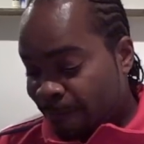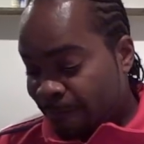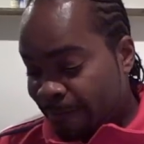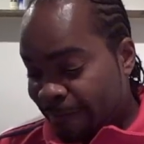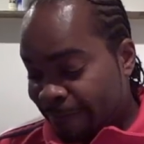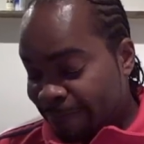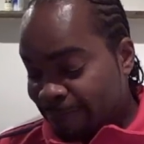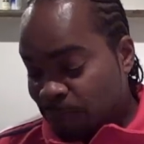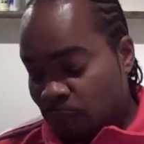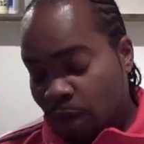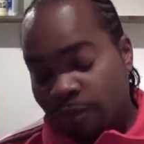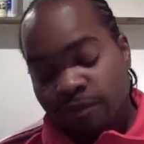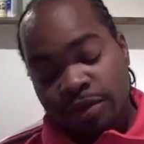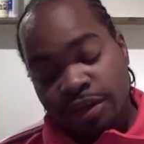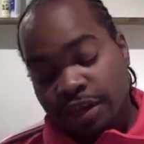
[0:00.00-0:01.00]
real.
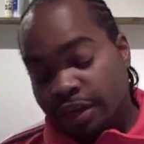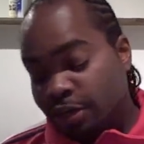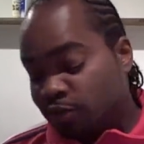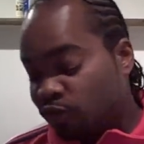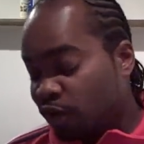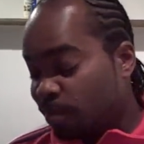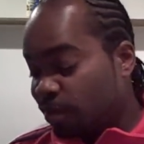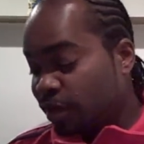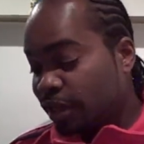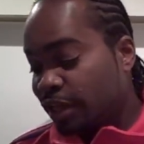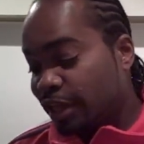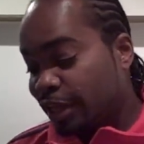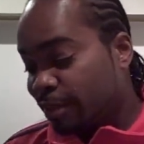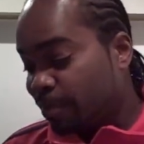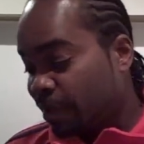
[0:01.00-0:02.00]
I'm finna get in trouble
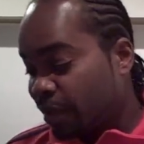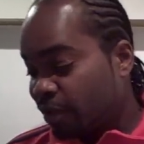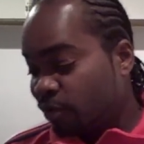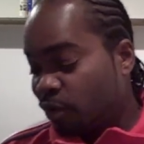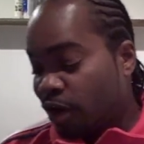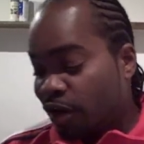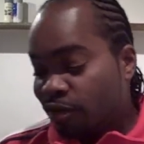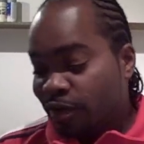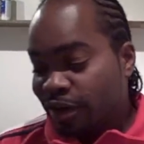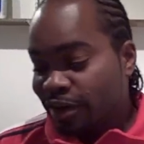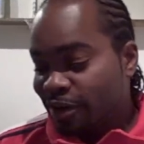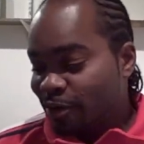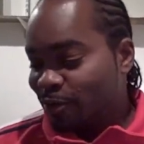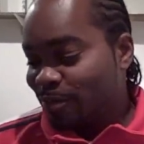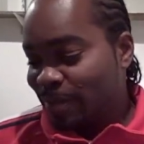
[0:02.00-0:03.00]
again, man. You already
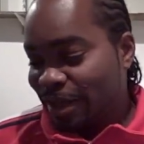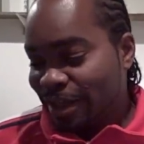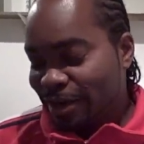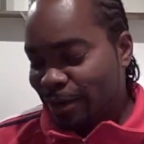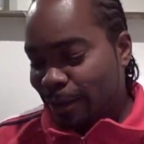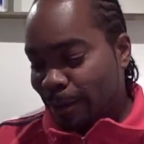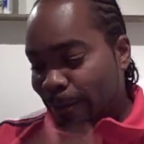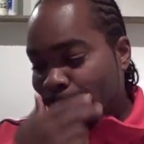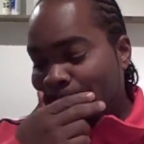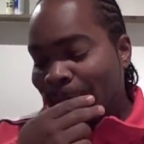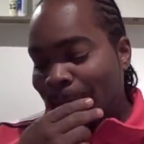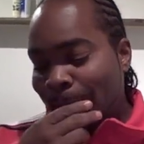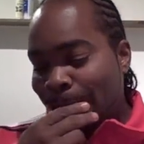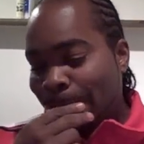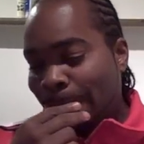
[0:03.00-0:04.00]
know, man.
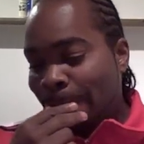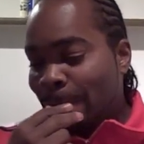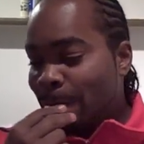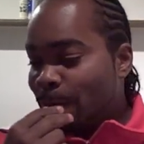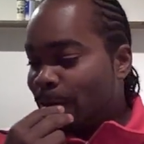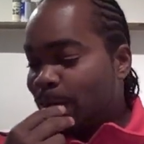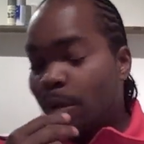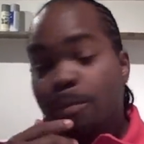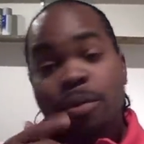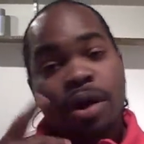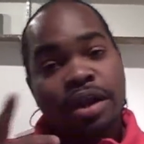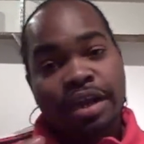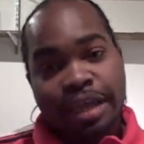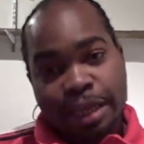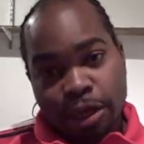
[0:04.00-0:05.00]
Uh, my
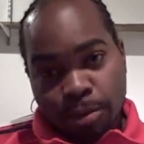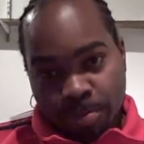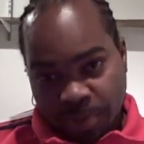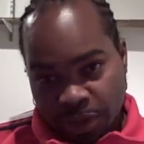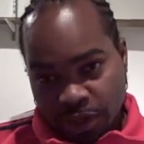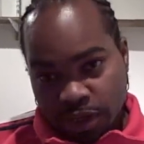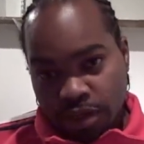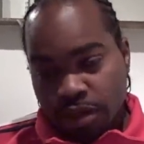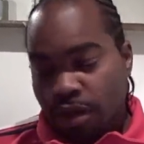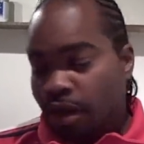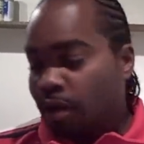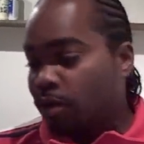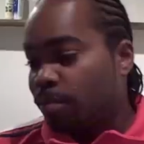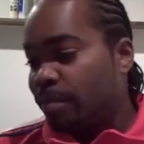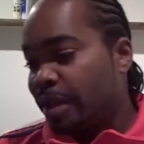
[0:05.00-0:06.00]
partner MP,
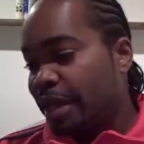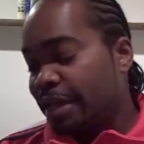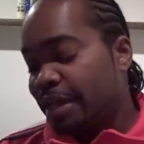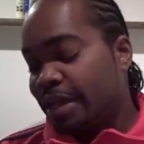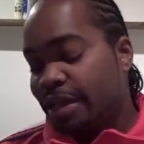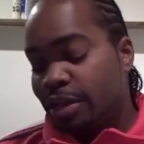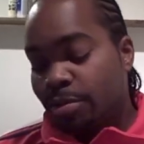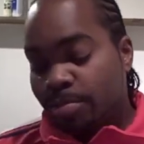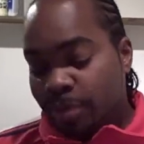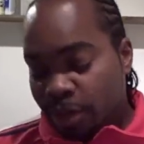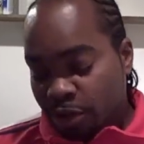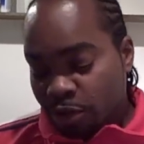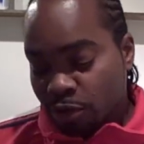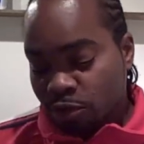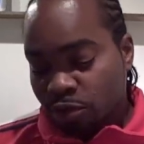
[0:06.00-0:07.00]
oh man, yeah,
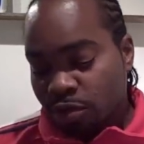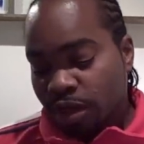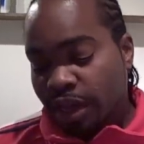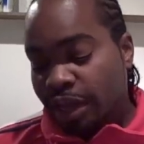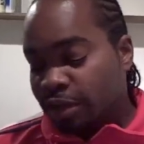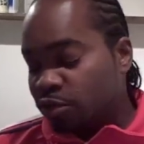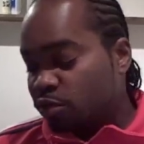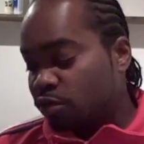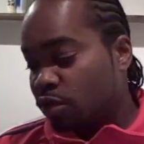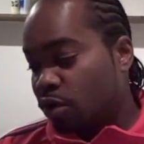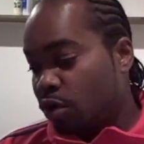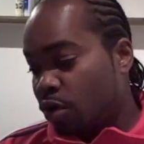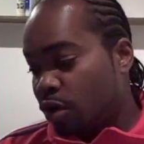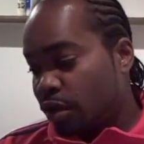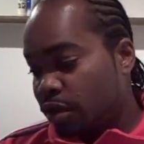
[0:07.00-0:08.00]
MP goes extra
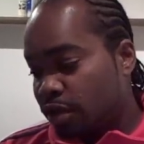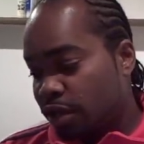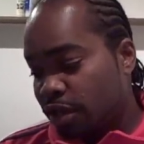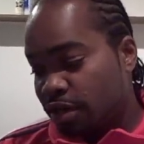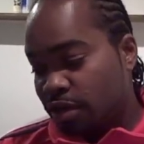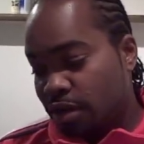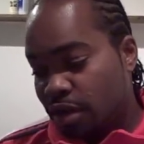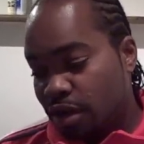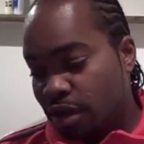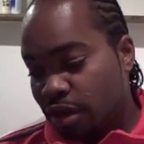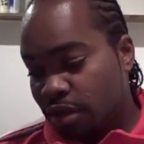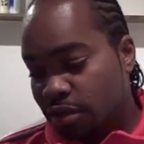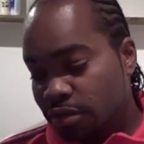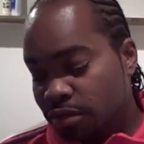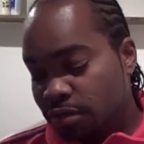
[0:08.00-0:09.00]
hard. And
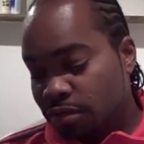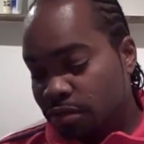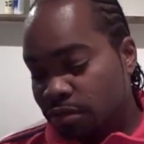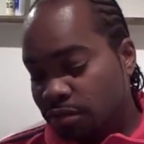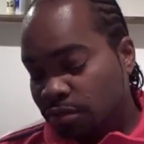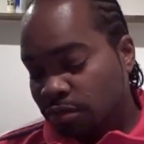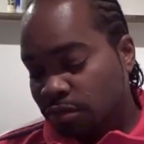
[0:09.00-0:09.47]
uh,